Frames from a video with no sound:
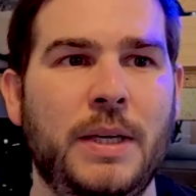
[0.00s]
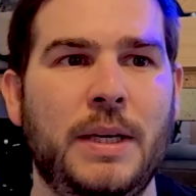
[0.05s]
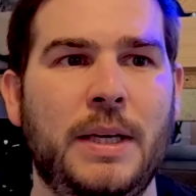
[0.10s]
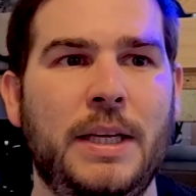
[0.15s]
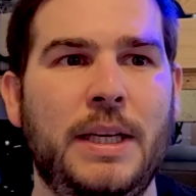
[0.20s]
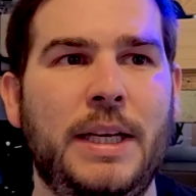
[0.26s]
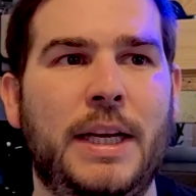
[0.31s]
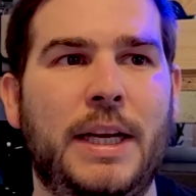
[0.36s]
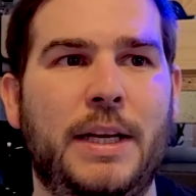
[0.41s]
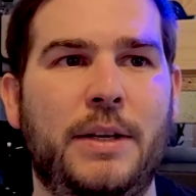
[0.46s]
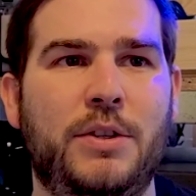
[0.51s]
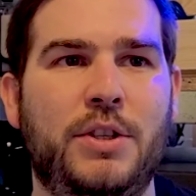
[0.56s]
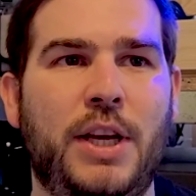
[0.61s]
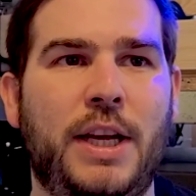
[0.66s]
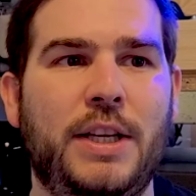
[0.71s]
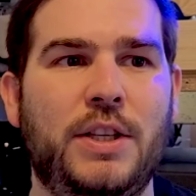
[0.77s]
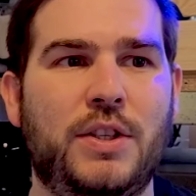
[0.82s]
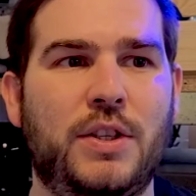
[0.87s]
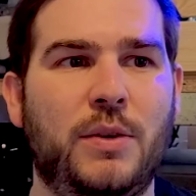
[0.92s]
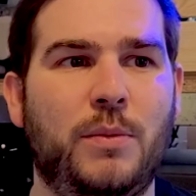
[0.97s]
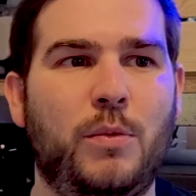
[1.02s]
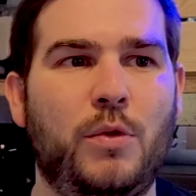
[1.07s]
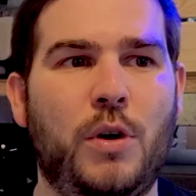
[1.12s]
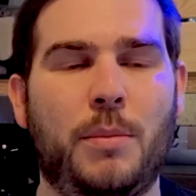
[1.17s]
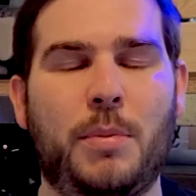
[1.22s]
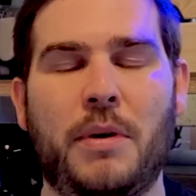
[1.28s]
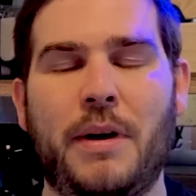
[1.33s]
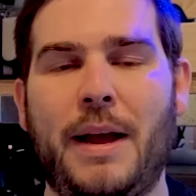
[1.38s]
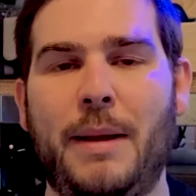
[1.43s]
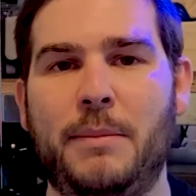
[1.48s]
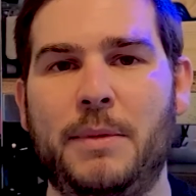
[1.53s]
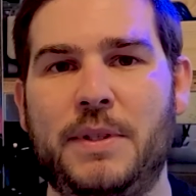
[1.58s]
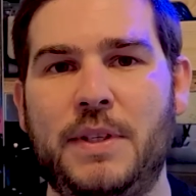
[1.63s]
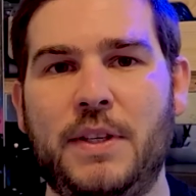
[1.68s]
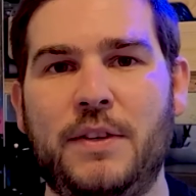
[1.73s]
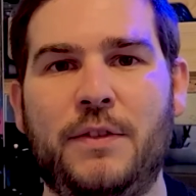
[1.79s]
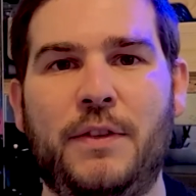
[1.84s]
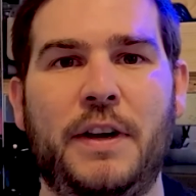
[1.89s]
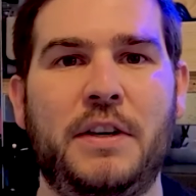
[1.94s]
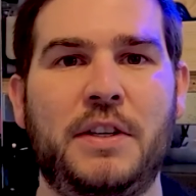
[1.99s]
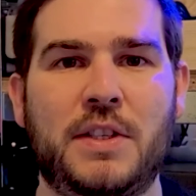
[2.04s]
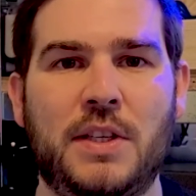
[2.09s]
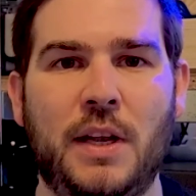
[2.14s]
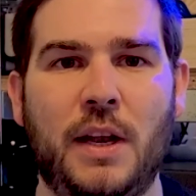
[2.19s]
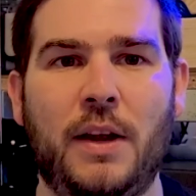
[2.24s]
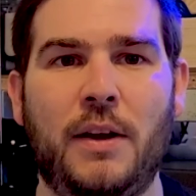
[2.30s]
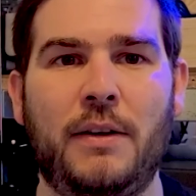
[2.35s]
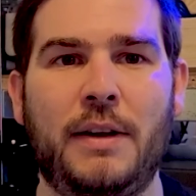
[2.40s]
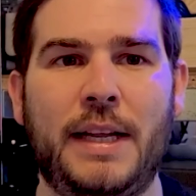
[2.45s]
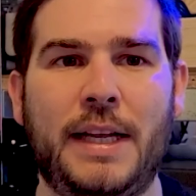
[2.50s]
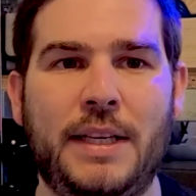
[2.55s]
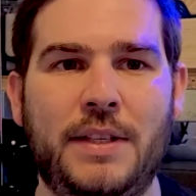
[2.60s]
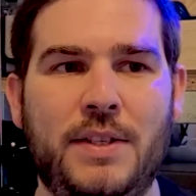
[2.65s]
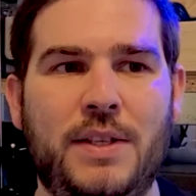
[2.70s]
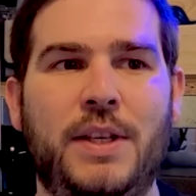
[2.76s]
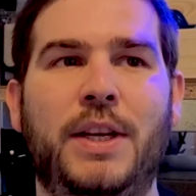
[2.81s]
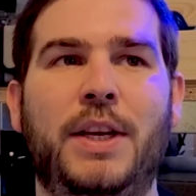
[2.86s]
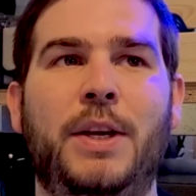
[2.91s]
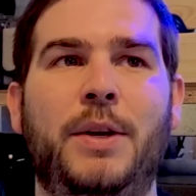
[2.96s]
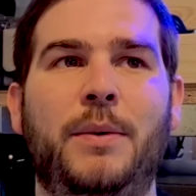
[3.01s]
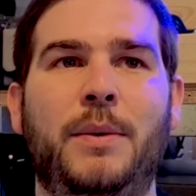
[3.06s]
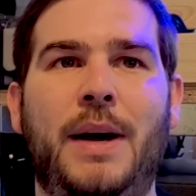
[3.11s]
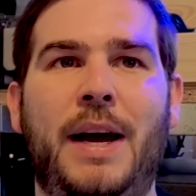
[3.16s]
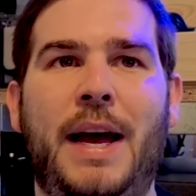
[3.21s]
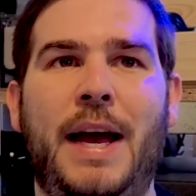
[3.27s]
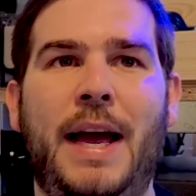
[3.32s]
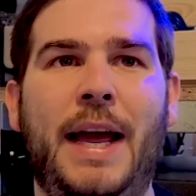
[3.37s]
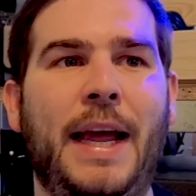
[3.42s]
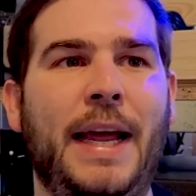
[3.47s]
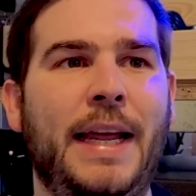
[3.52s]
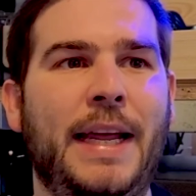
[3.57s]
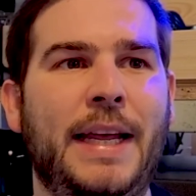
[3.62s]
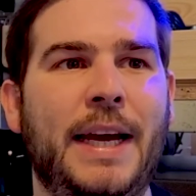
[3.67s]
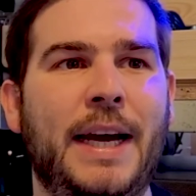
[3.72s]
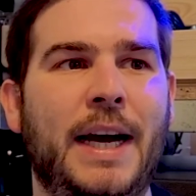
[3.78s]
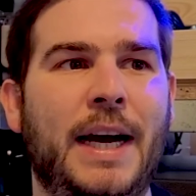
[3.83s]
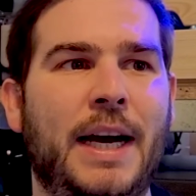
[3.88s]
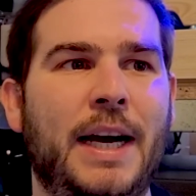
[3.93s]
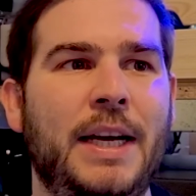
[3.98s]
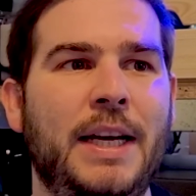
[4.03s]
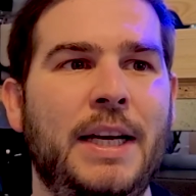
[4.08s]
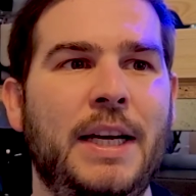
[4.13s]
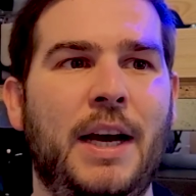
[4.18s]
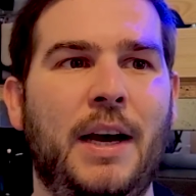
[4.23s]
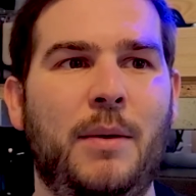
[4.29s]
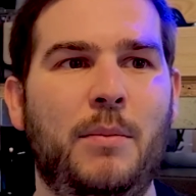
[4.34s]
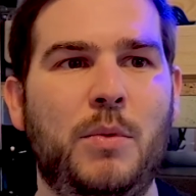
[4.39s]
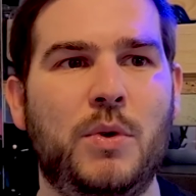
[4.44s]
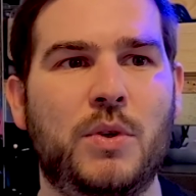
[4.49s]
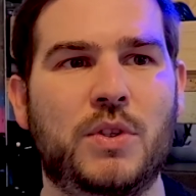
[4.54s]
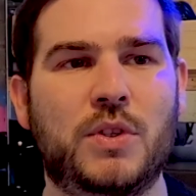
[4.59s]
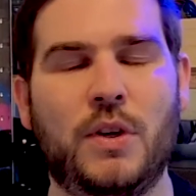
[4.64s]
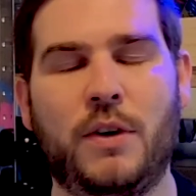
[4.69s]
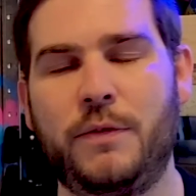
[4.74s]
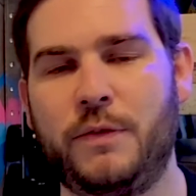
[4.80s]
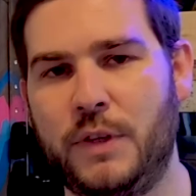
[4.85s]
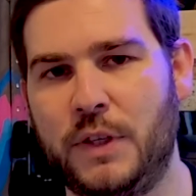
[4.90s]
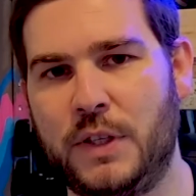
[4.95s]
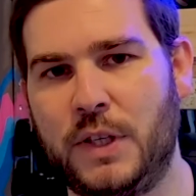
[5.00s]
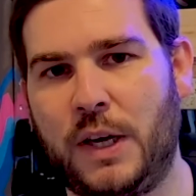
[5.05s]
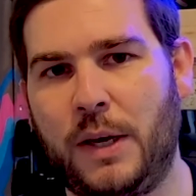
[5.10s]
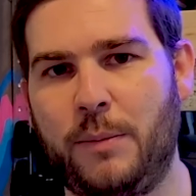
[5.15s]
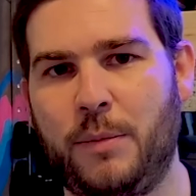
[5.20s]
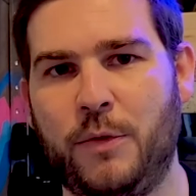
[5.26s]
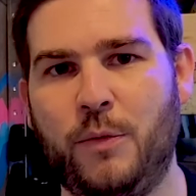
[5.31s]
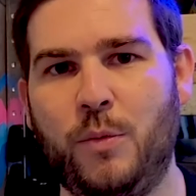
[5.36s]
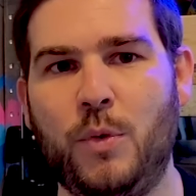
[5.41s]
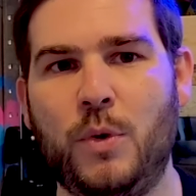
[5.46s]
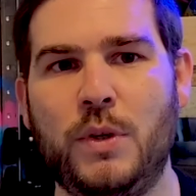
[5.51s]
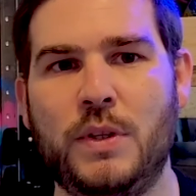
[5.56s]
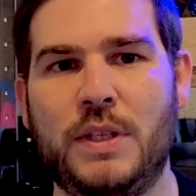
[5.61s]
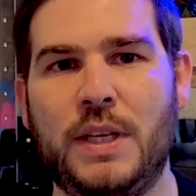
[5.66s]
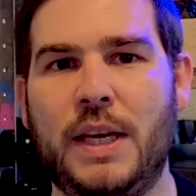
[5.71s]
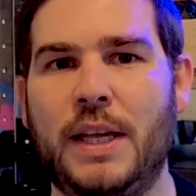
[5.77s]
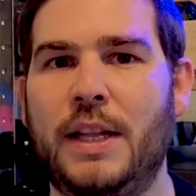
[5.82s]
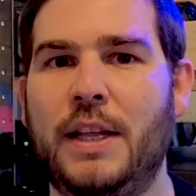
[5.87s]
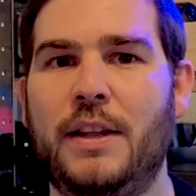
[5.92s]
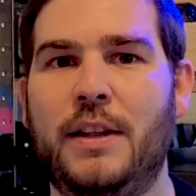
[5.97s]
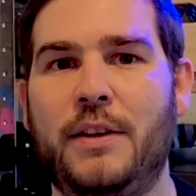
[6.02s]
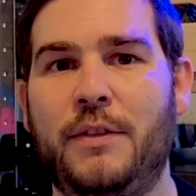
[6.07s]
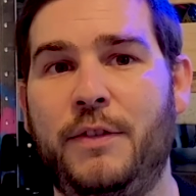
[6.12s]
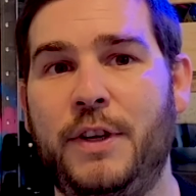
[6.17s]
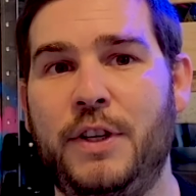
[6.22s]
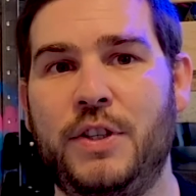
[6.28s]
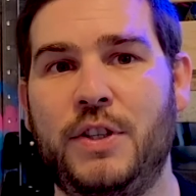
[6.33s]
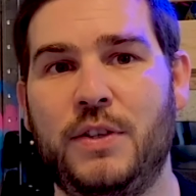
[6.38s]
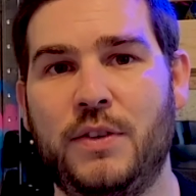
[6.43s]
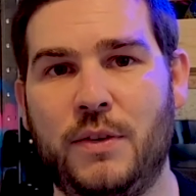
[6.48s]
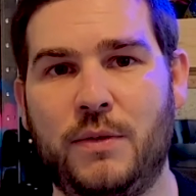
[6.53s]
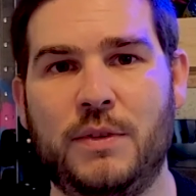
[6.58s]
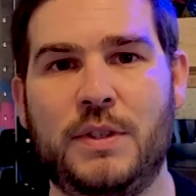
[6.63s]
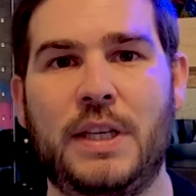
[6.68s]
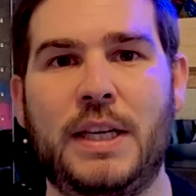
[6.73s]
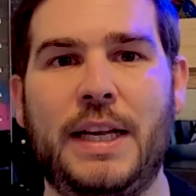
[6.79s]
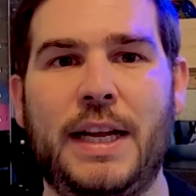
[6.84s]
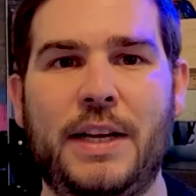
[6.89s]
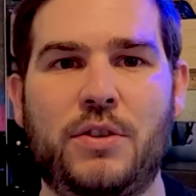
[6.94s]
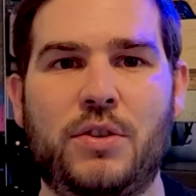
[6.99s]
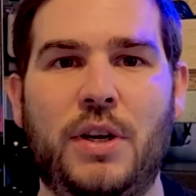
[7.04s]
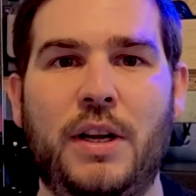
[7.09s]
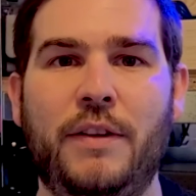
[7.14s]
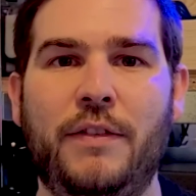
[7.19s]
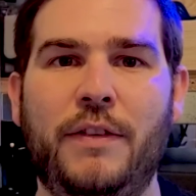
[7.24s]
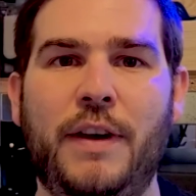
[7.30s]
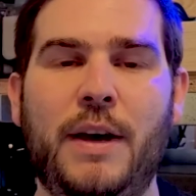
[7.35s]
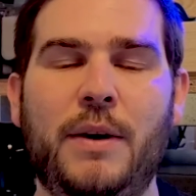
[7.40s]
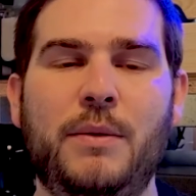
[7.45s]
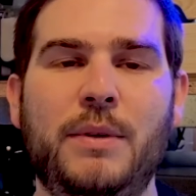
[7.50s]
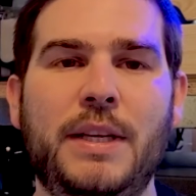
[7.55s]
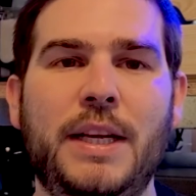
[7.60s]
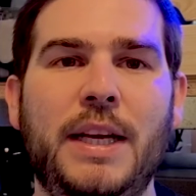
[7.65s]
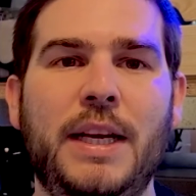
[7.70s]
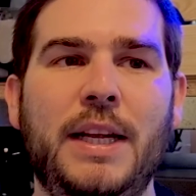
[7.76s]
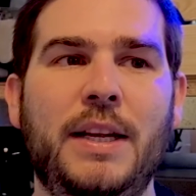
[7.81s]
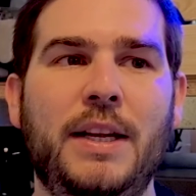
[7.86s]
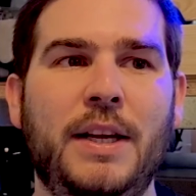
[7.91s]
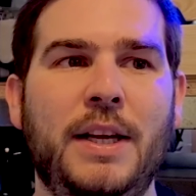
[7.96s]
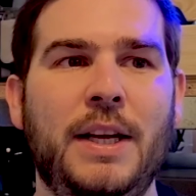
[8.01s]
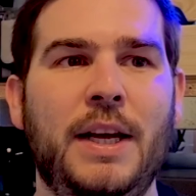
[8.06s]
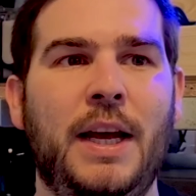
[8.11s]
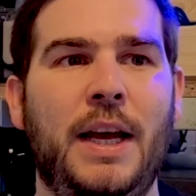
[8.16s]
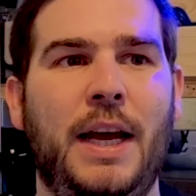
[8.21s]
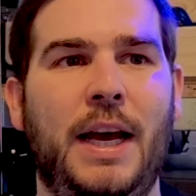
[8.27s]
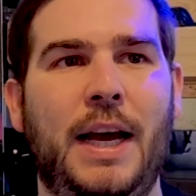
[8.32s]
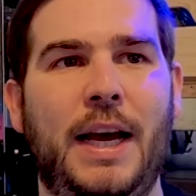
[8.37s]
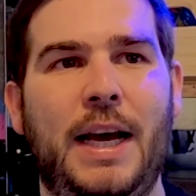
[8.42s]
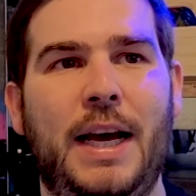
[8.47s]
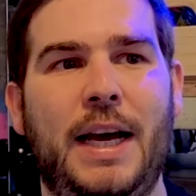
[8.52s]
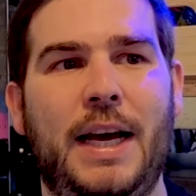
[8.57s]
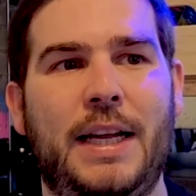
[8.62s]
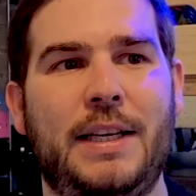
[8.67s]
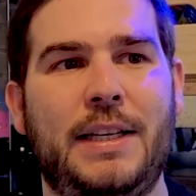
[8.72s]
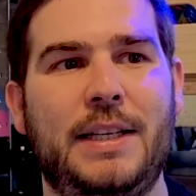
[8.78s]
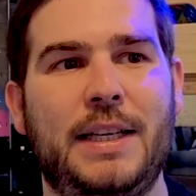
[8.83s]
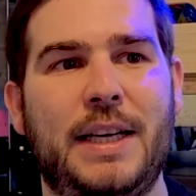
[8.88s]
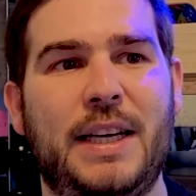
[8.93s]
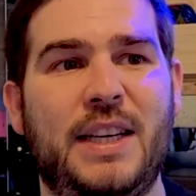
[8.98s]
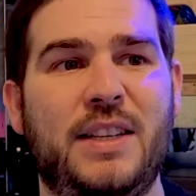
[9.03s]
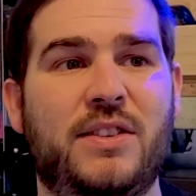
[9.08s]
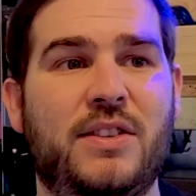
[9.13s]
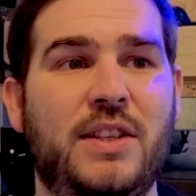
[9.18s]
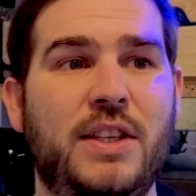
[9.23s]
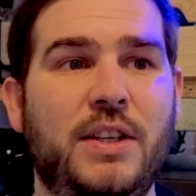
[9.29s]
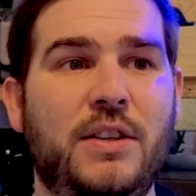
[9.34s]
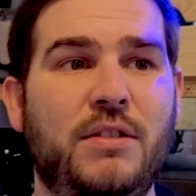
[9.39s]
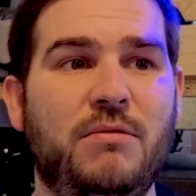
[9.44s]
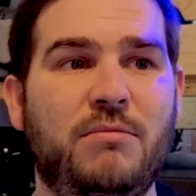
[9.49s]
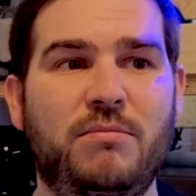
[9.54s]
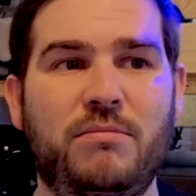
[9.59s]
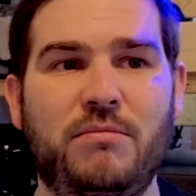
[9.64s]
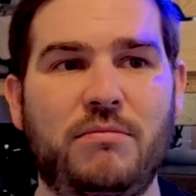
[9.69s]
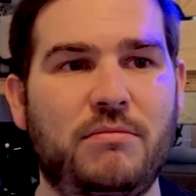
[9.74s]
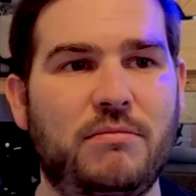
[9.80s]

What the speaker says: you know, change the water parameters very slowly to a more softer type of water that the fish is obviously naturally found in, and still,